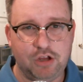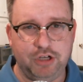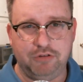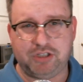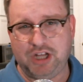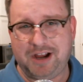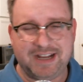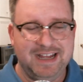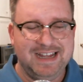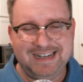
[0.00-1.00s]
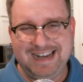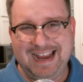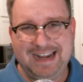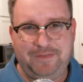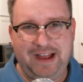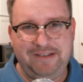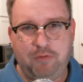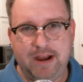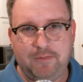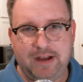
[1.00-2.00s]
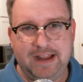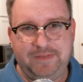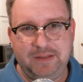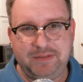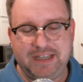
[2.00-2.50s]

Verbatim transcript: News Talk 95.1 FM,